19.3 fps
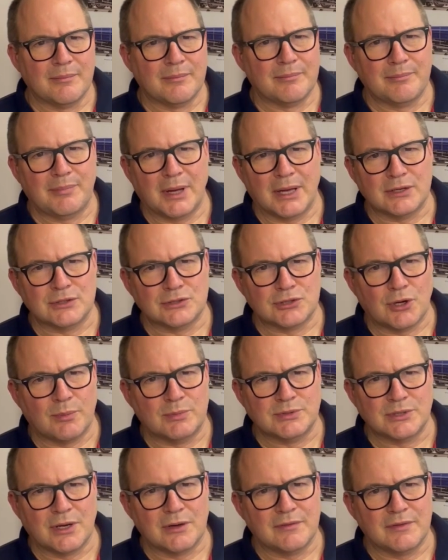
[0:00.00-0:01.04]
paint
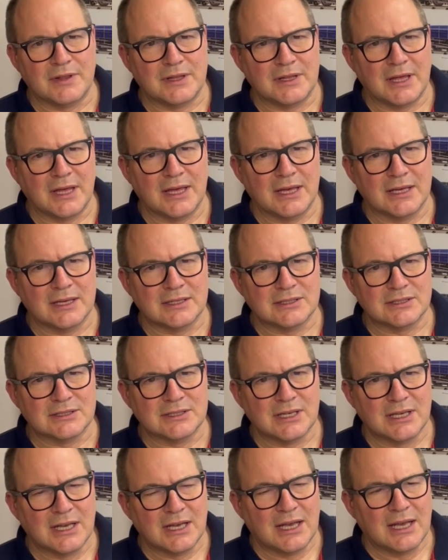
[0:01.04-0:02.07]
jobs over the years.
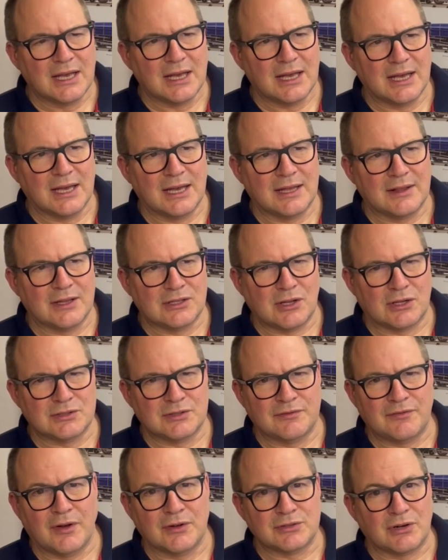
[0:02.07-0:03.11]
There's lots
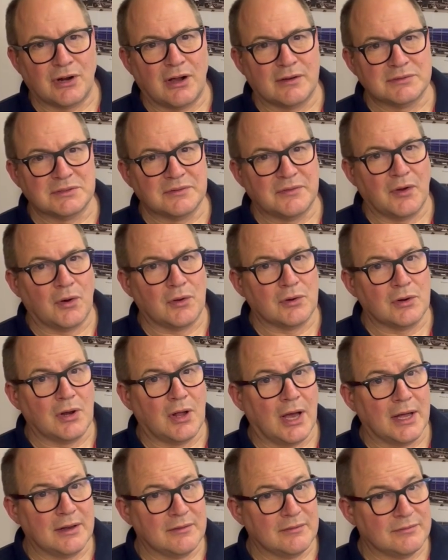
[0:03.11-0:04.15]
of photographs of it
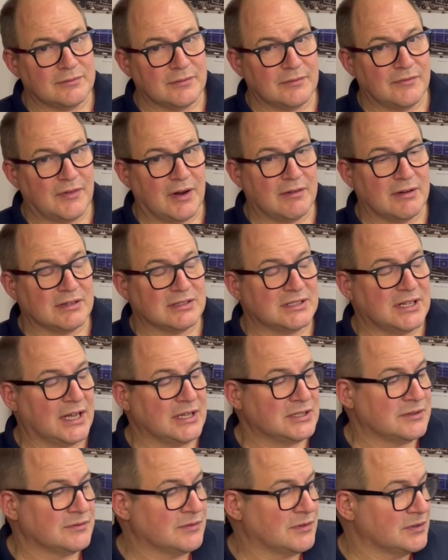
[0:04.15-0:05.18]
online in various
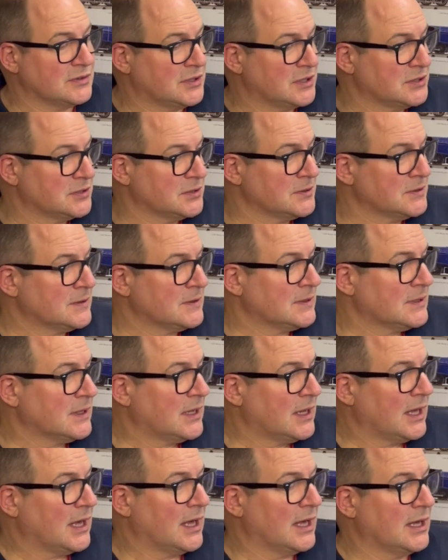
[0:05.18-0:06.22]
states of condition.
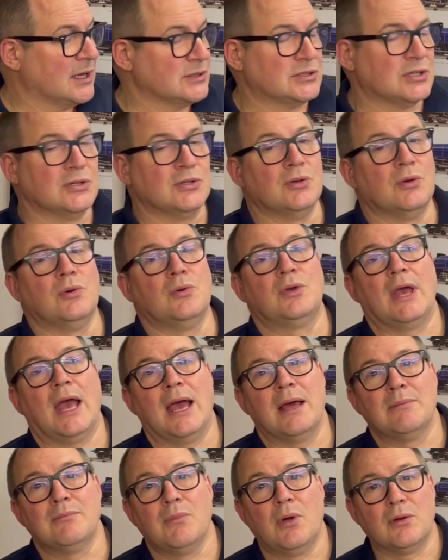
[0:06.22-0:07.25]
So you
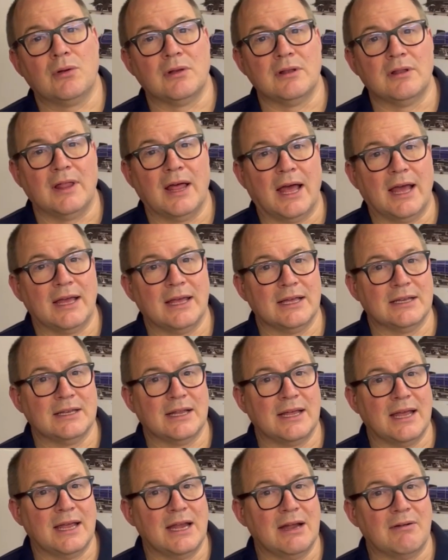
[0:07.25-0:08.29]
can model that in the
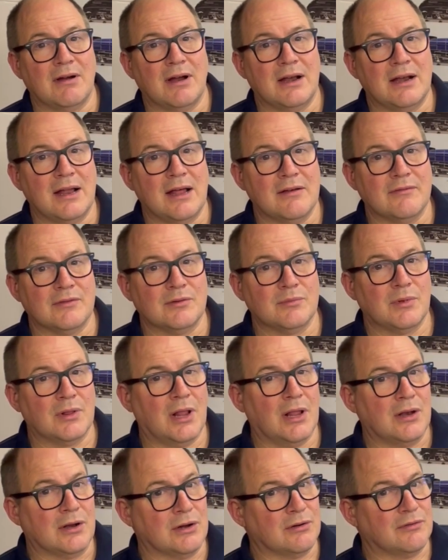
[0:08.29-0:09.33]
Era 11 with a
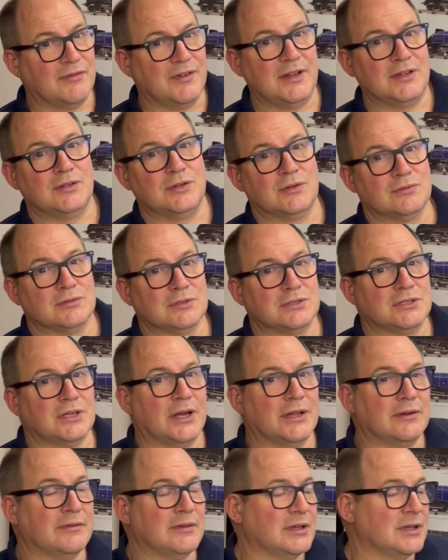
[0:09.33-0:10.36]
load of graffiti on the
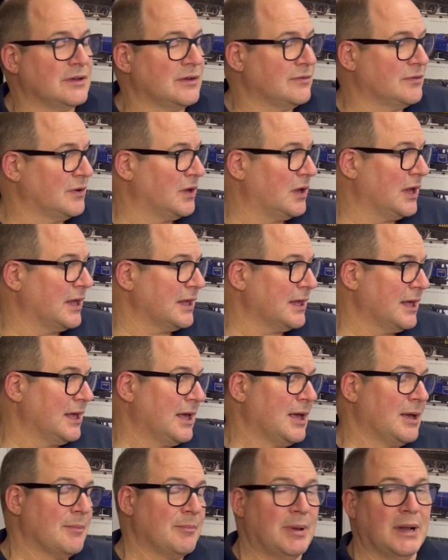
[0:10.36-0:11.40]
side of it if you like.
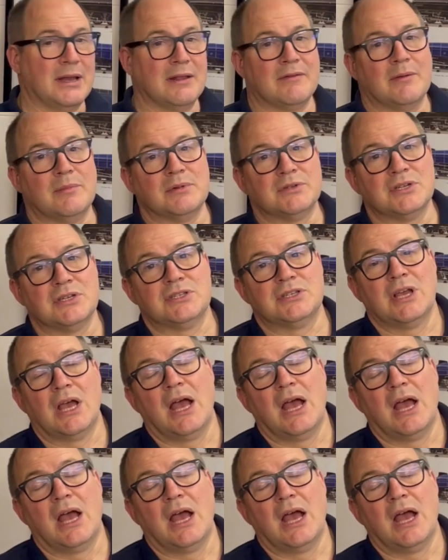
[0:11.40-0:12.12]
Plenty of images.